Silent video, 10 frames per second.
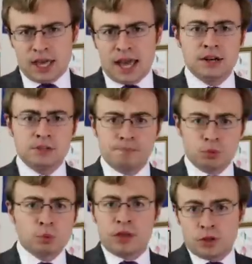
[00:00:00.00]
And
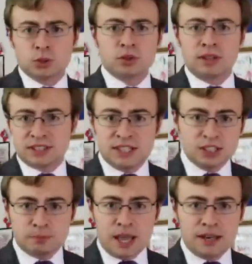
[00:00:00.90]
when those threats
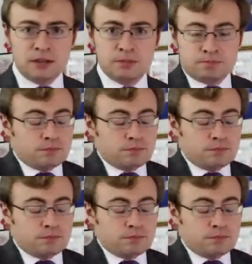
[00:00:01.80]
dissipated,